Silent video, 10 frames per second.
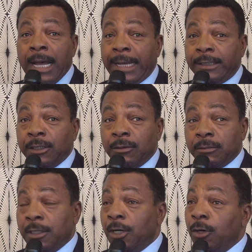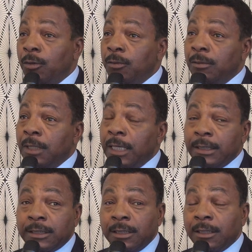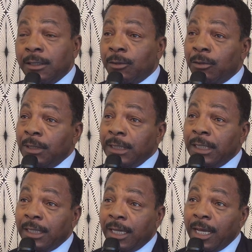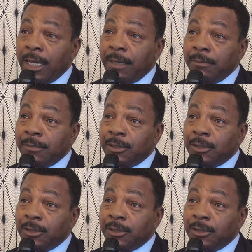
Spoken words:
I don't know. It's a little early in the game